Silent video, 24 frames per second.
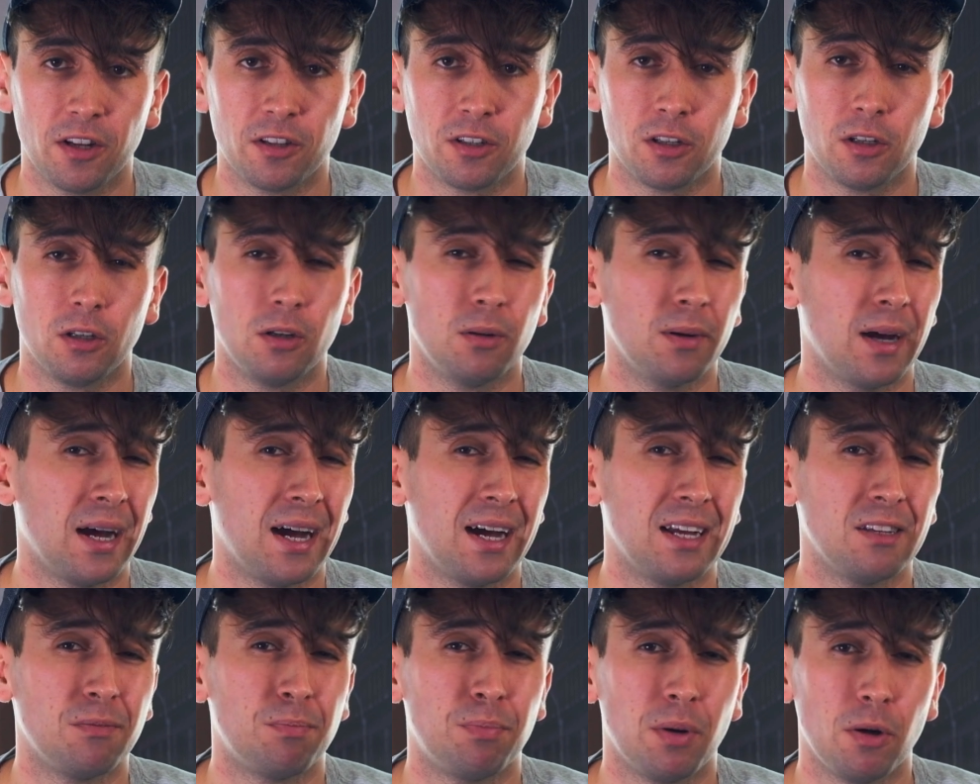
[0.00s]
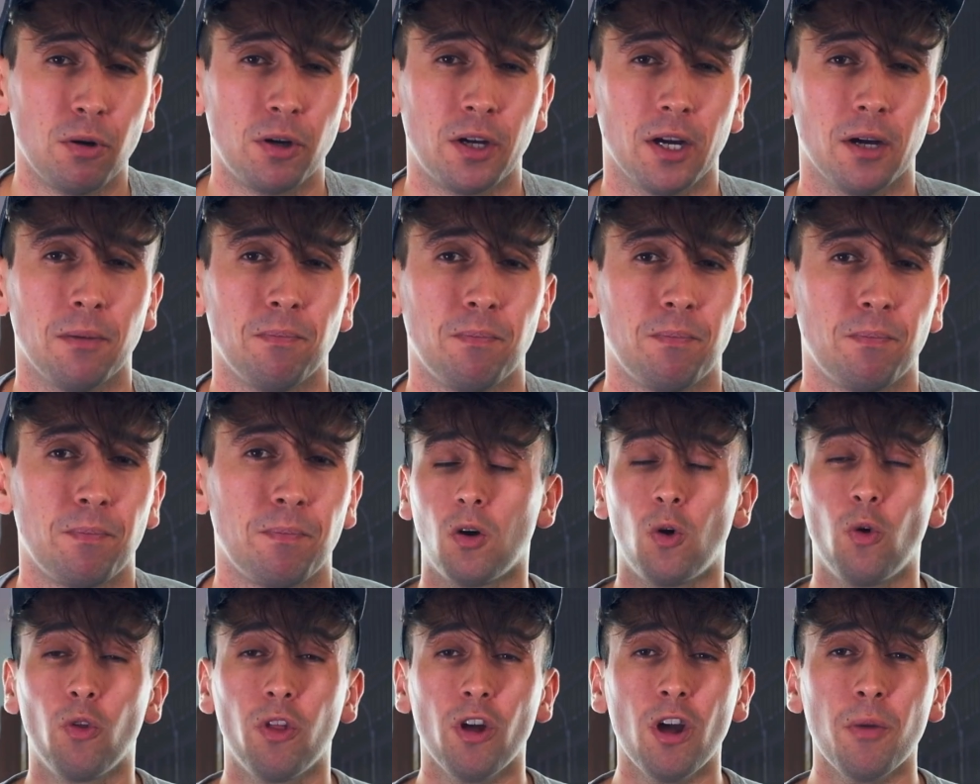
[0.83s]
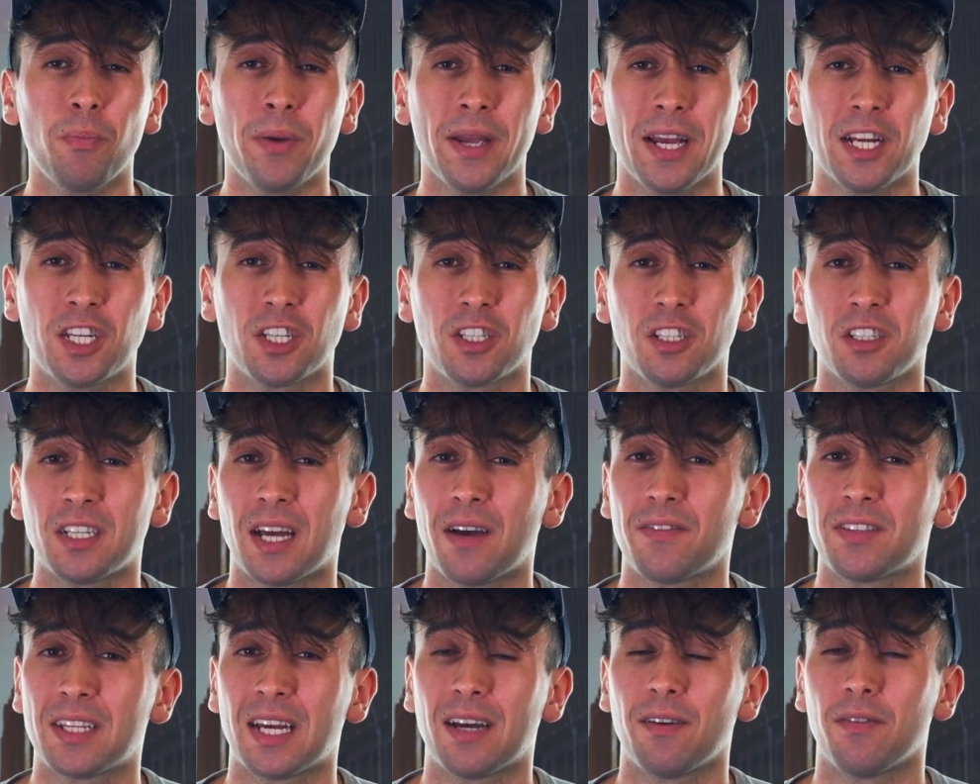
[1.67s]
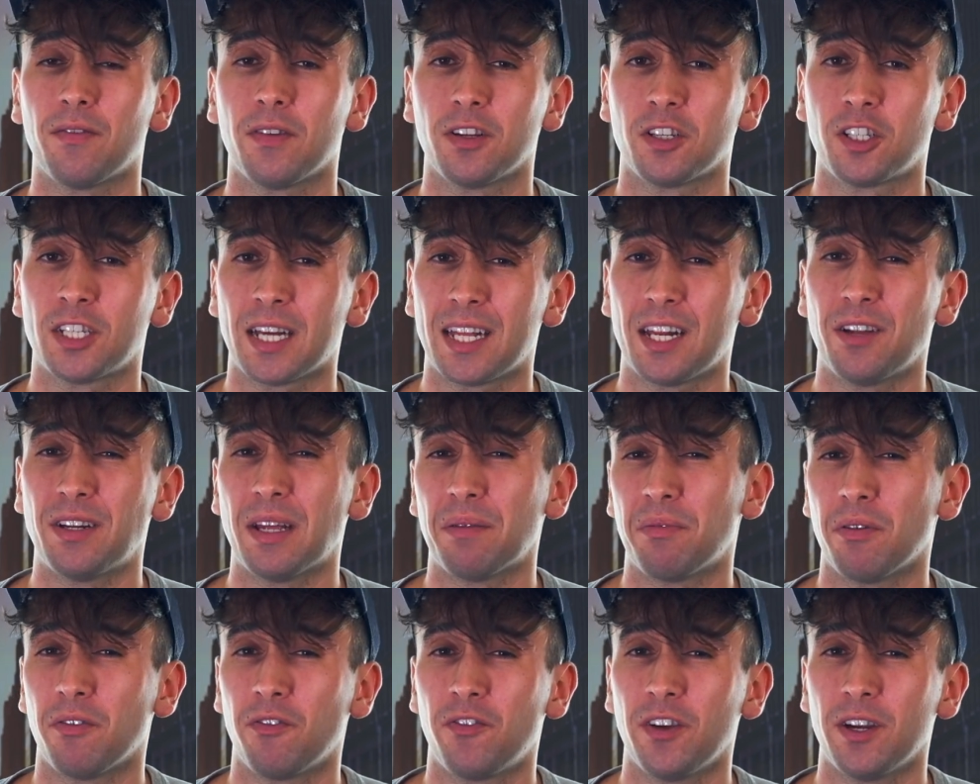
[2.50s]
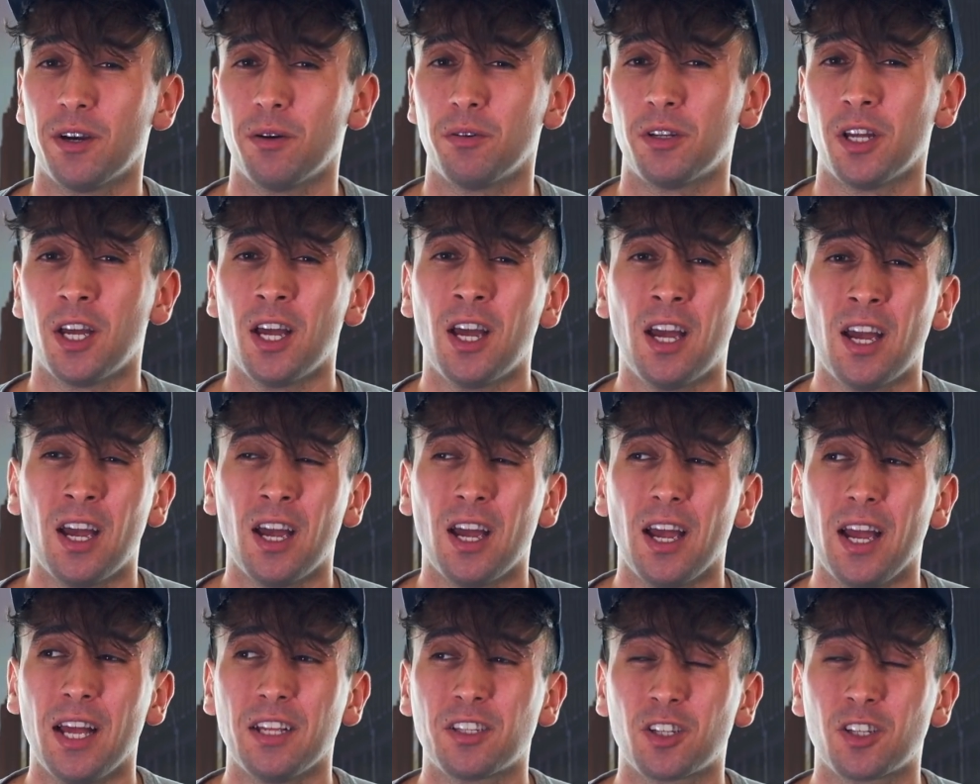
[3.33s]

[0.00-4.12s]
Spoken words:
to as bokeh. Although a picture doesn't have to have shallow depth of field, it's